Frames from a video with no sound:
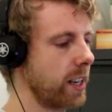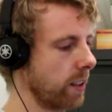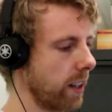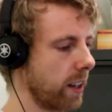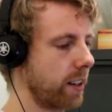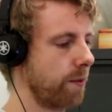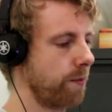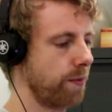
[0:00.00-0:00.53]
D,
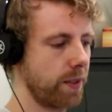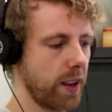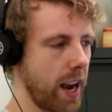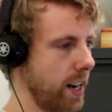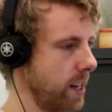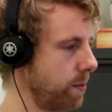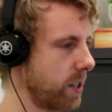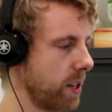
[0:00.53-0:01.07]
like
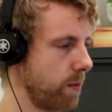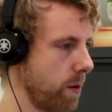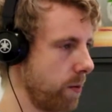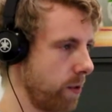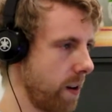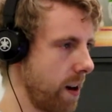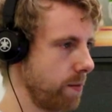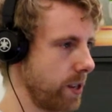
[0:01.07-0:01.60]
80% of people
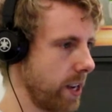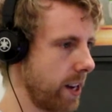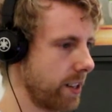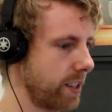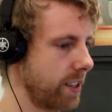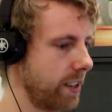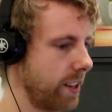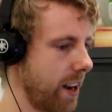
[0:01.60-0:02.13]
with
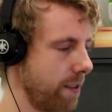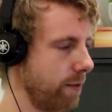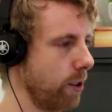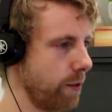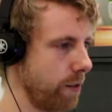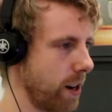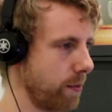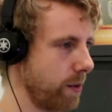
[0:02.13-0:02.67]
IBS have
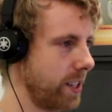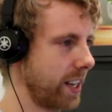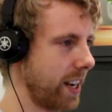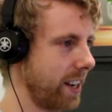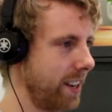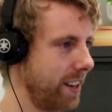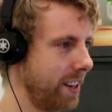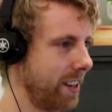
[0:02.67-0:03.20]
low vitamin D.
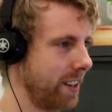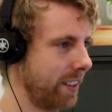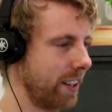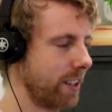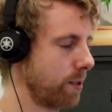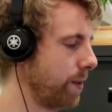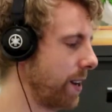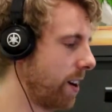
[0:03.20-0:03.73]

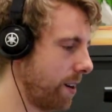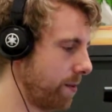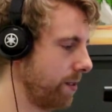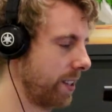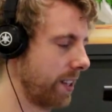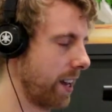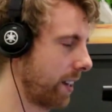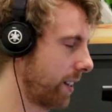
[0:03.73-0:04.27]
That doesn't mean
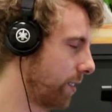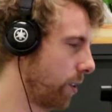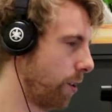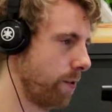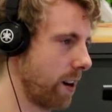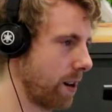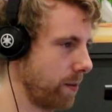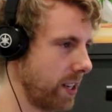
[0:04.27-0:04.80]
that
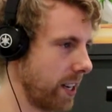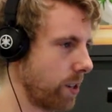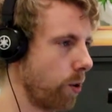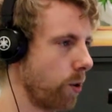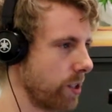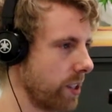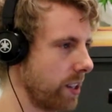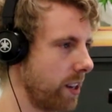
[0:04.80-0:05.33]
low vitamin D
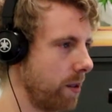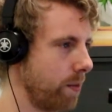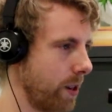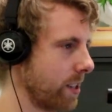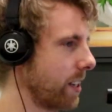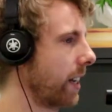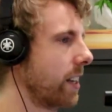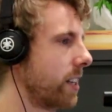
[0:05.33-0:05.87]
causes it,
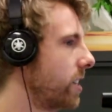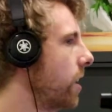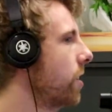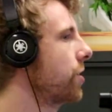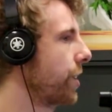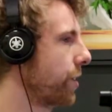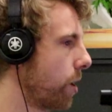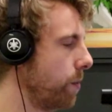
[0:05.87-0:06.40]
but it's
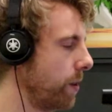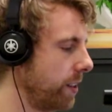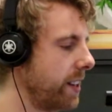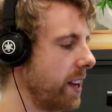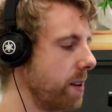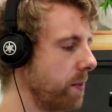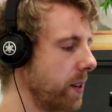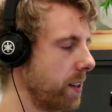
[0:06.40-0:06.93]
such a common
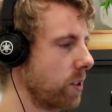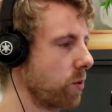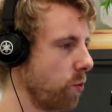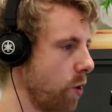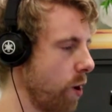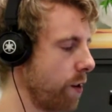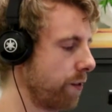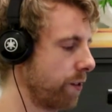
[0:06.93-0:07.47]
theme that it's
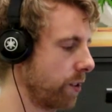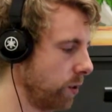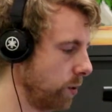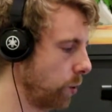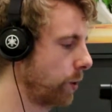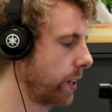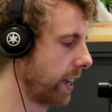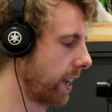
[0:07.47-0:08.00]
worth
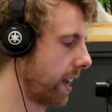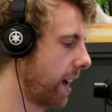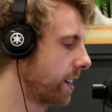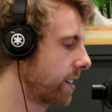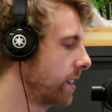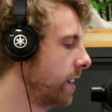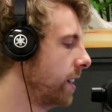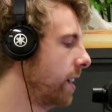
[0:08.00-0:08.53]
looking
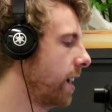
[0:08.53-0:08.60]
at.